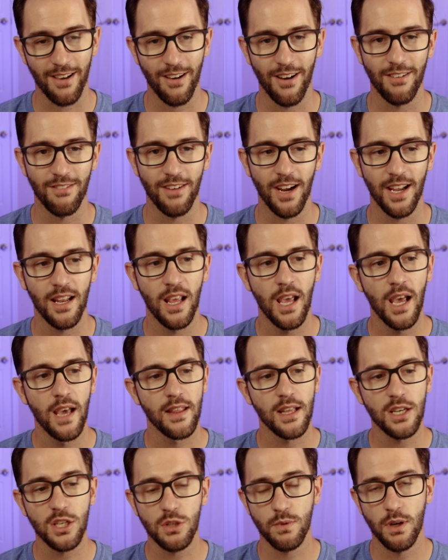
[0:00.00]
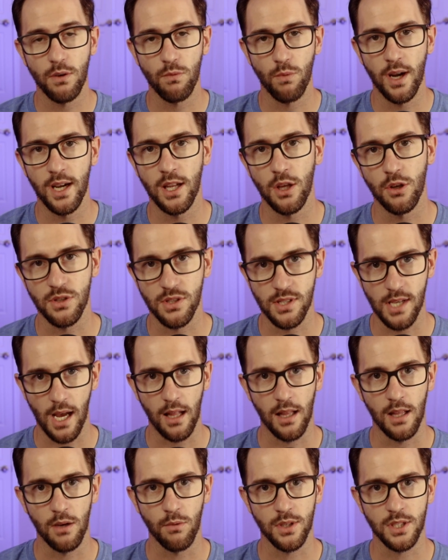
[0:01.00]
on, right? They just went radio
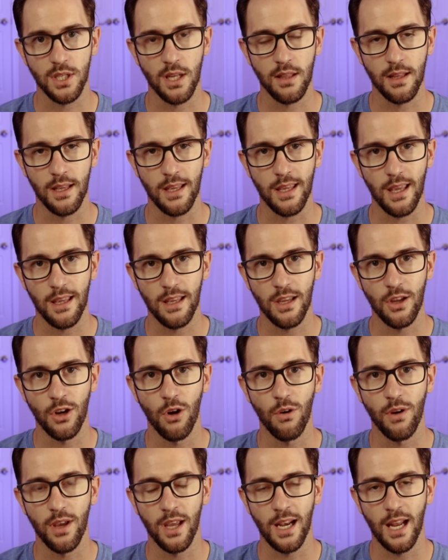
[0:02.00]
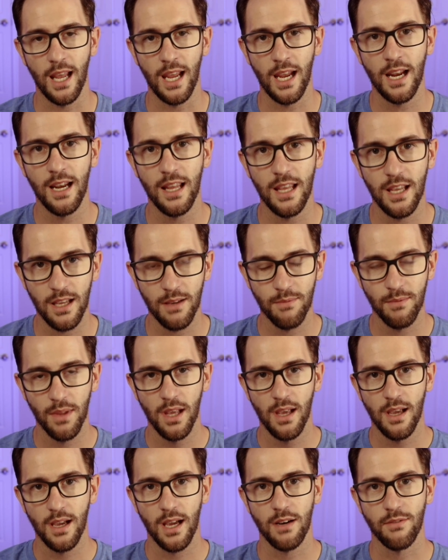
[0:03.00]
silent, which I think, in any
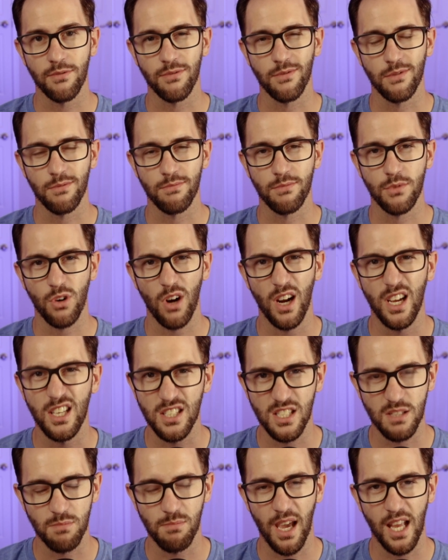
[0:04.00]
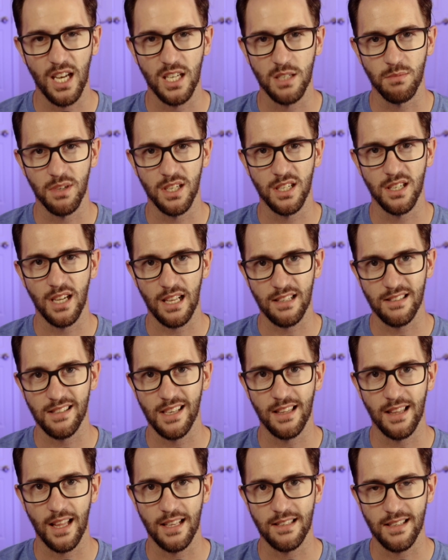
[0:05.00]
kind of crisis management, not
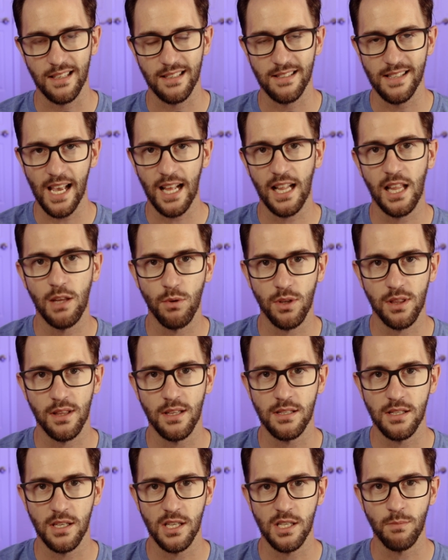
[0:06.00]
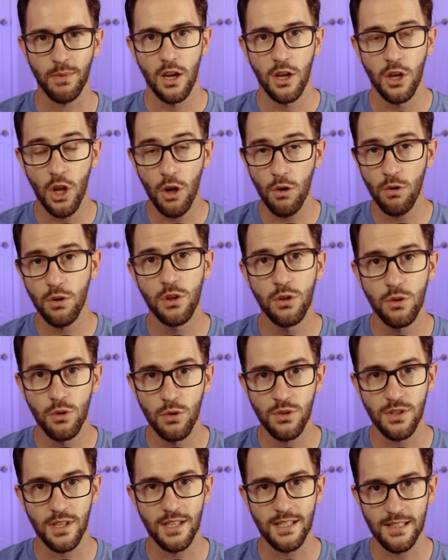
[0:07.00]
saying that's exactly what this is, but no
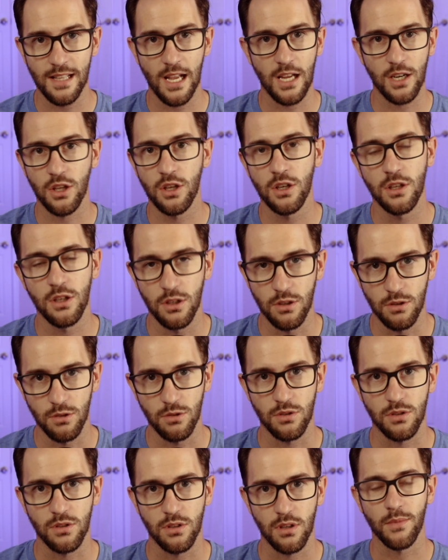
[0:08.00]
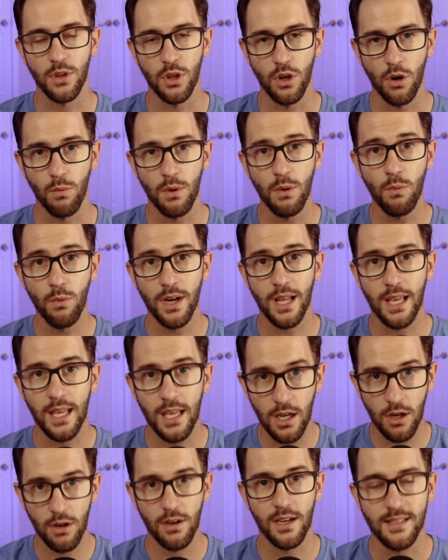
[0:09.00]
news is not good news. We want to
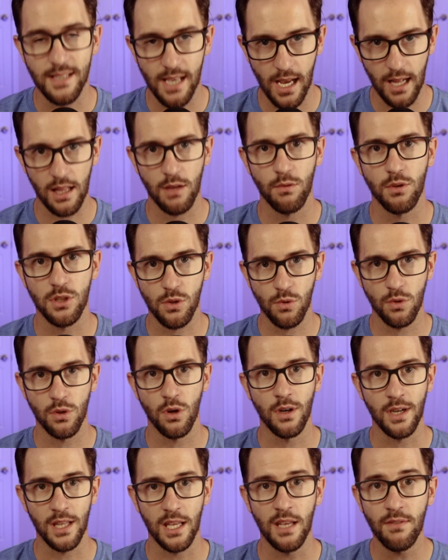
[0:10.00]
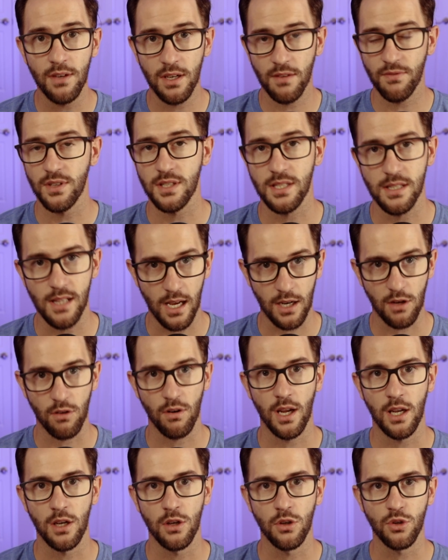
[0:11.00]
hear exactly what's going on, even if it's not
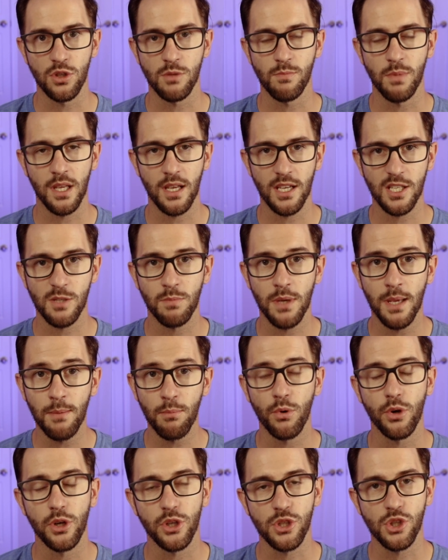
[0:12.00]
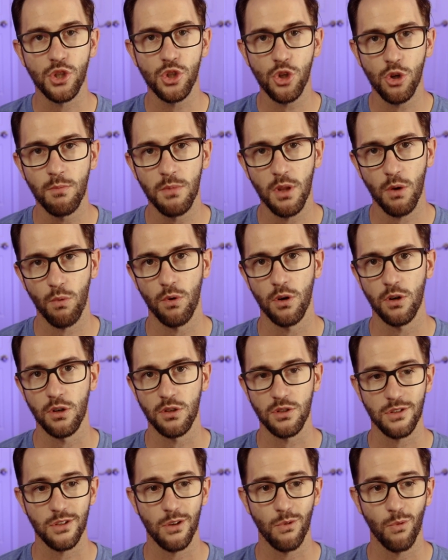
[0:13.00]
great news, because people assume the
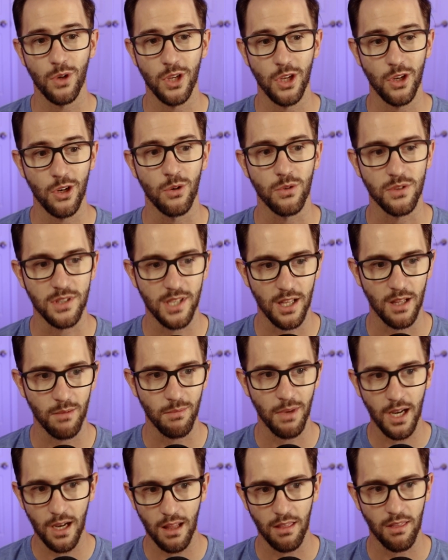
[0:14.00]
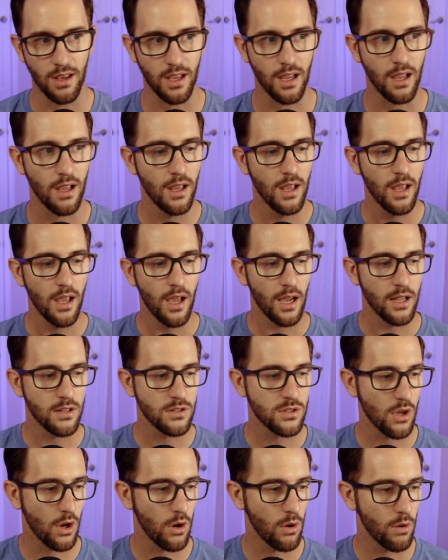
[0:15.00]
worst when you don't tell them anything. And
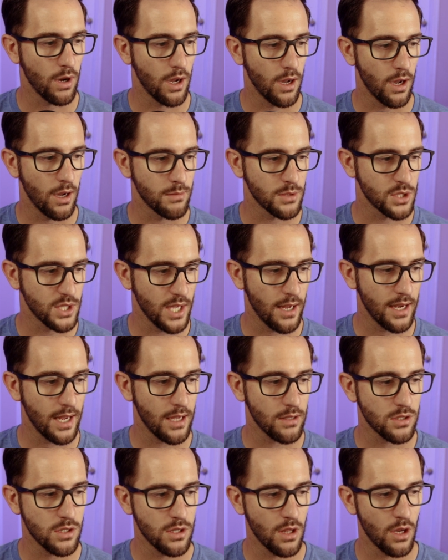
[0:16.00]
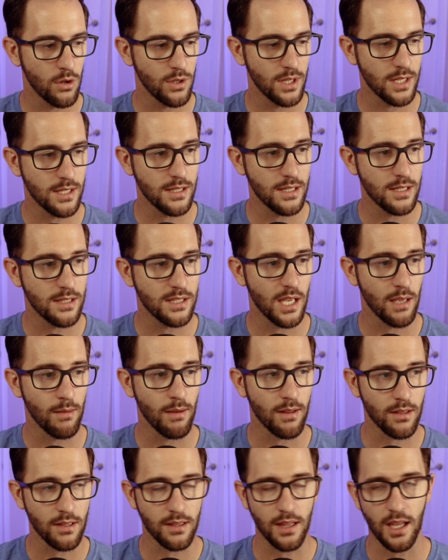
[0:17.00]
so shout out to the ODC team.
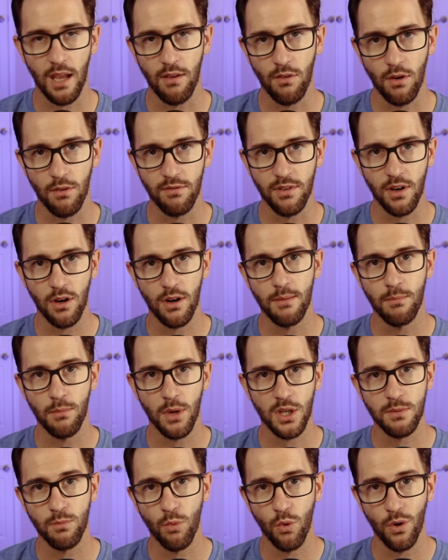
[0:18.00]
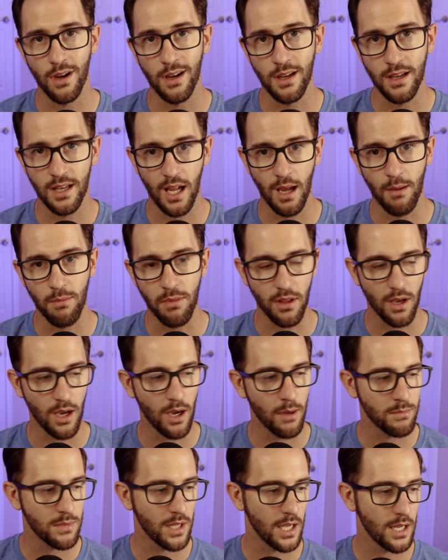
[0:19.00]
I thought they gave a very much more in-depth
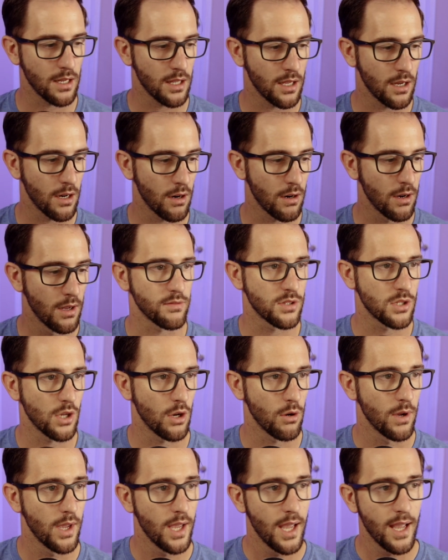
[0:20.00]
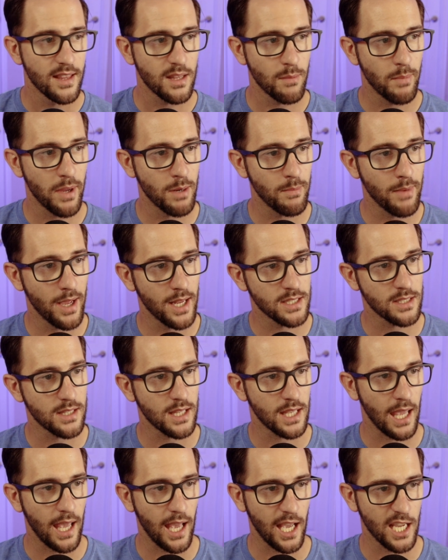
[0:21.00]
update here. So to better manage the
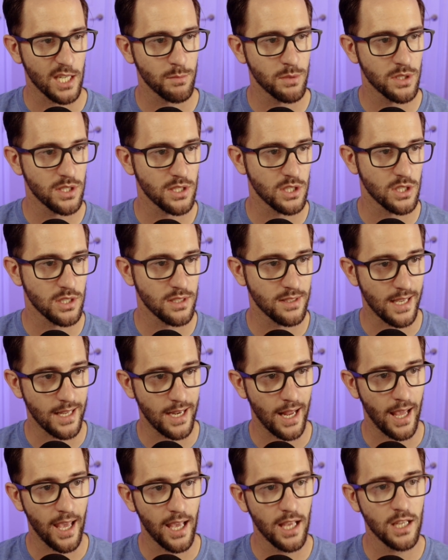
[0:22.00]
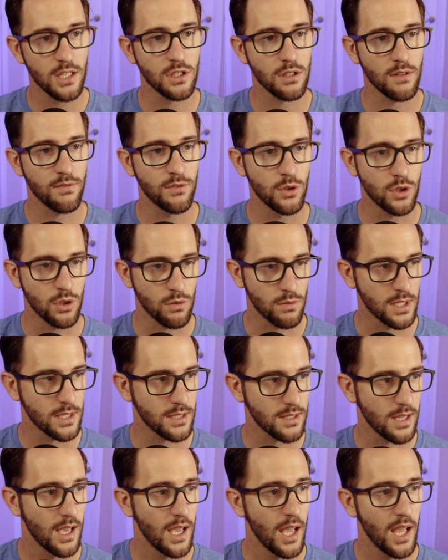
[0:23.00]
cash positions and hedge the future
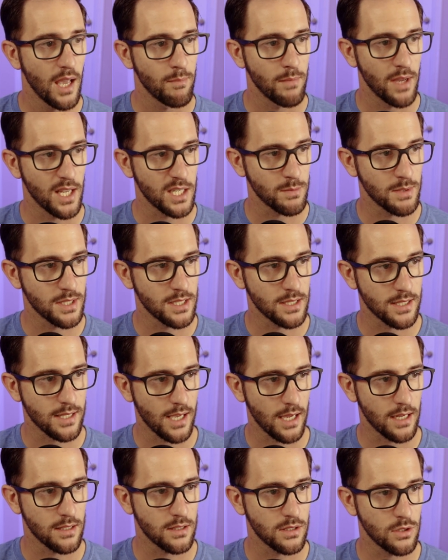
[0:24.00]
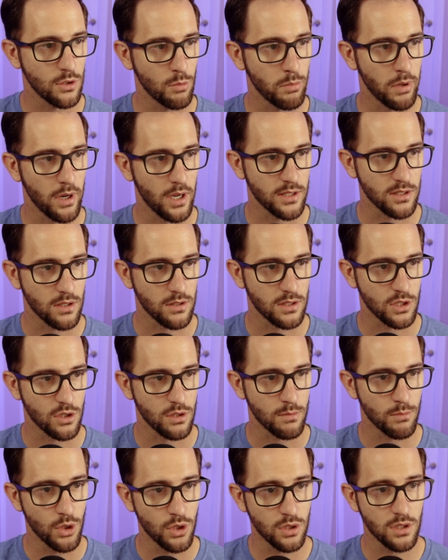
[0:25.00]
risk, management decided to pause all
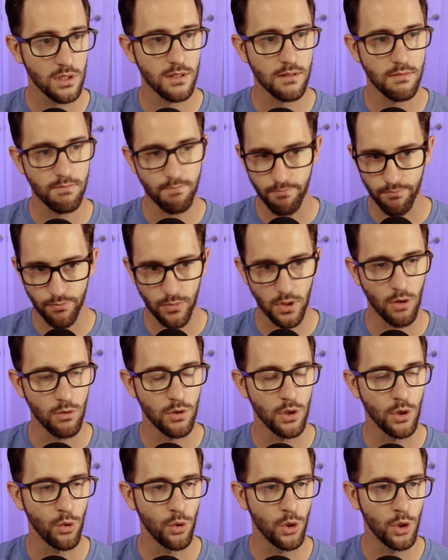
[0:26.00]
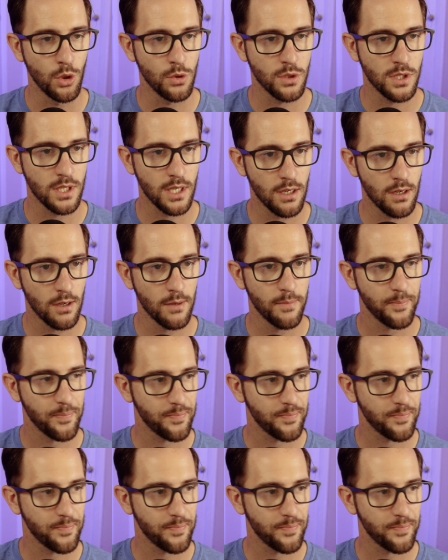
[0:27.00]
distributions. No new news here.